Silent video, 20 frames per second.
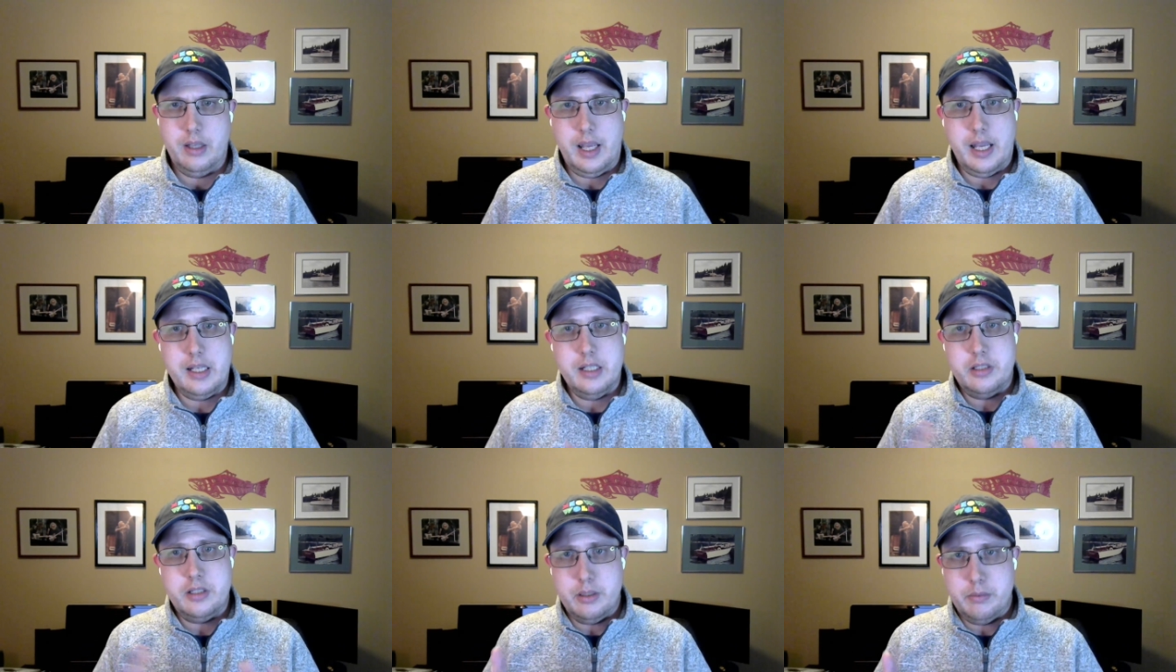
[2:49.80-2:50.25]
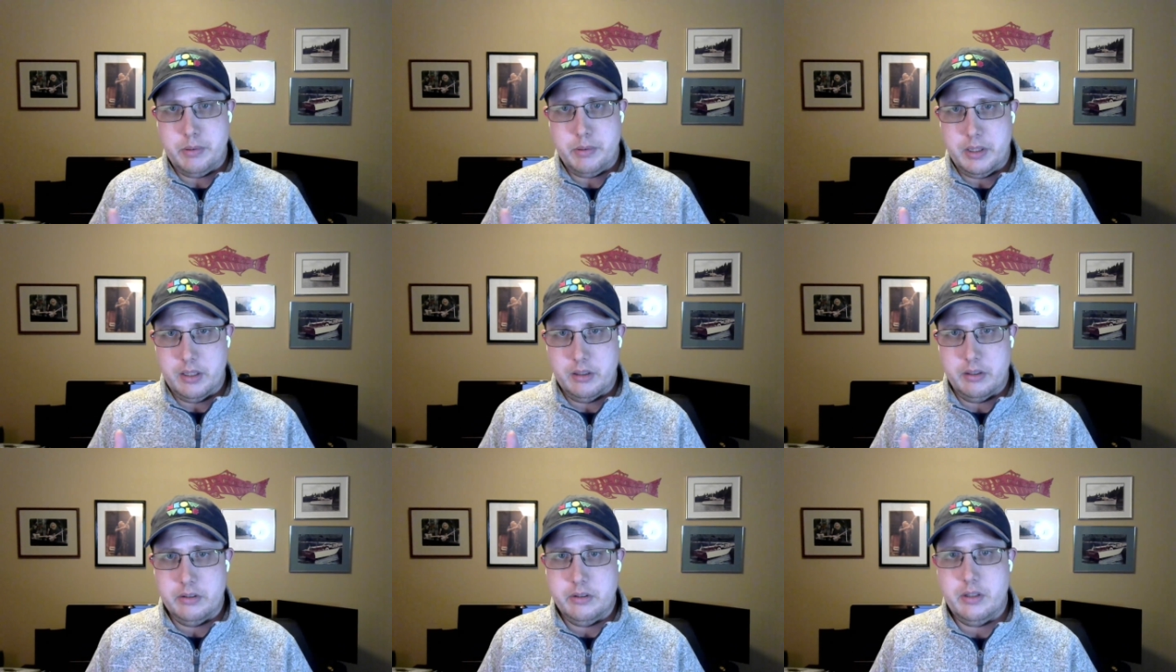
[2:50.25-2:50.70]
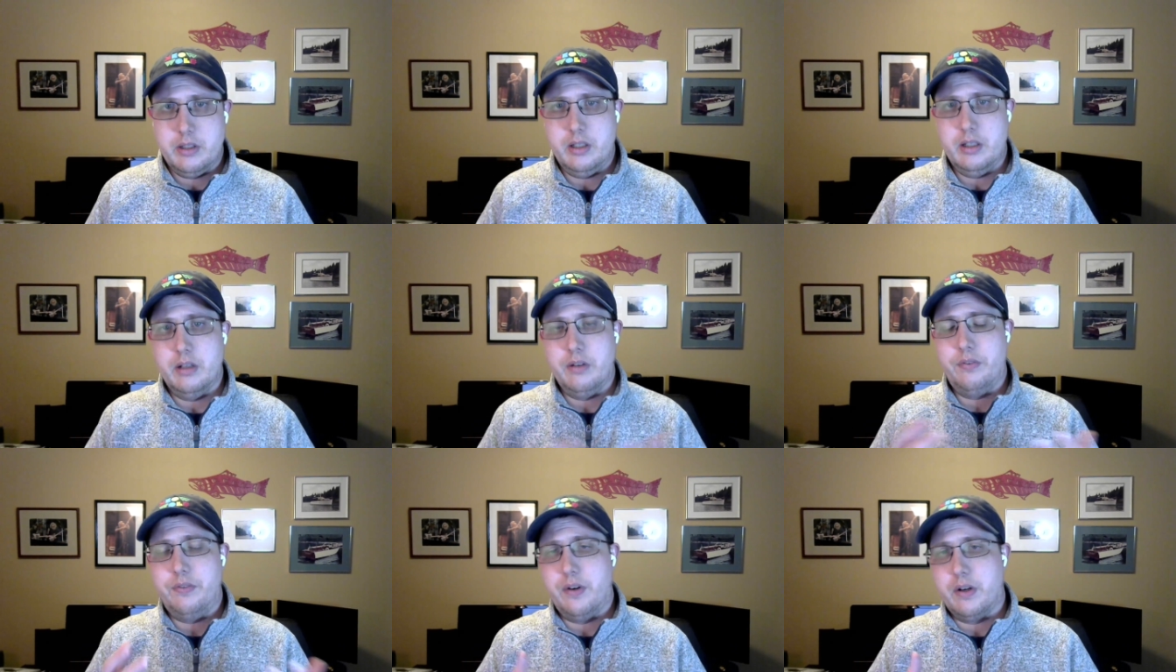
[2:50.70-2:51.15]
AGPL,
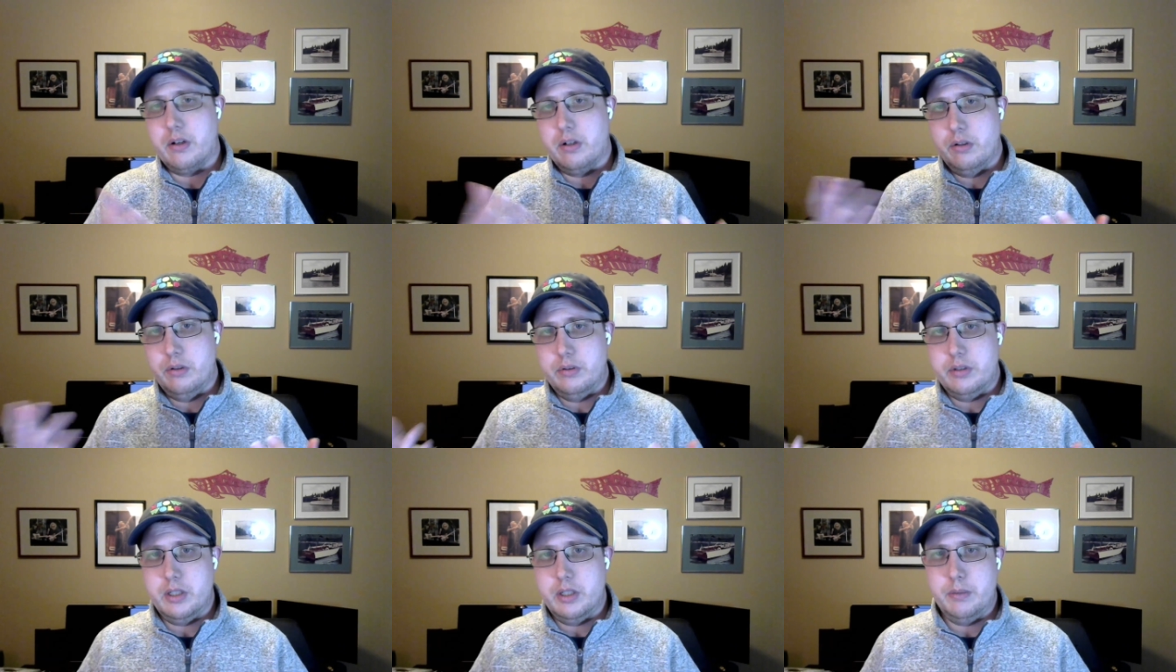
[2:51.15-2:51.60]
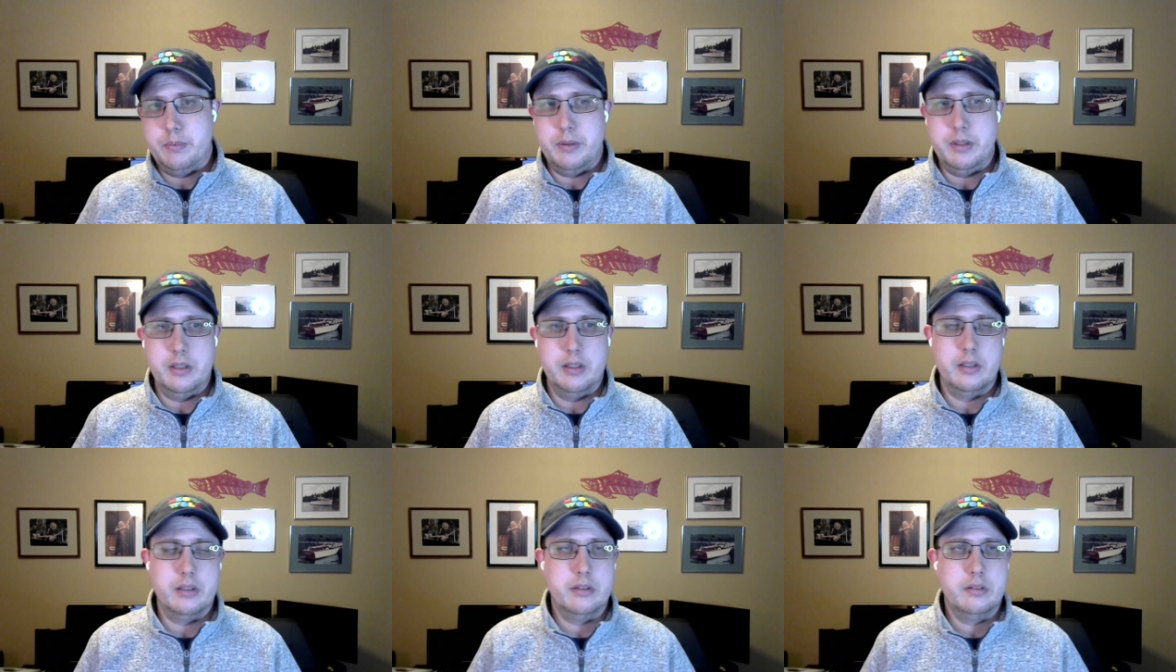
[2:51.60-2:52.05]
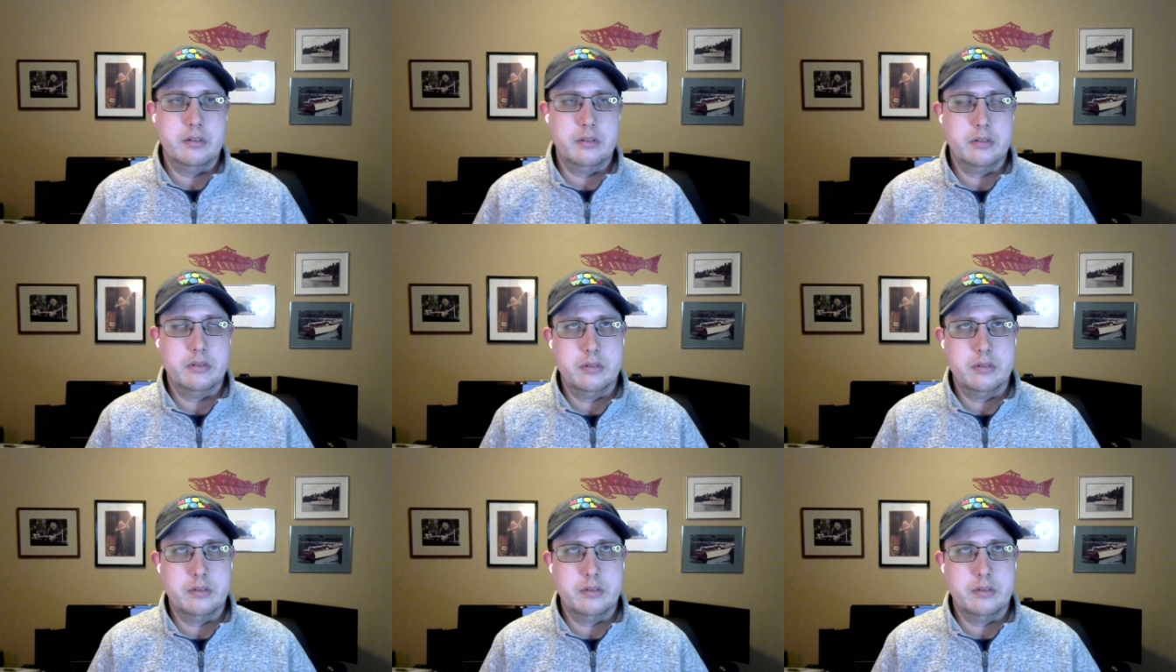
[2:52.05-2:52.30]
the Affero GPL,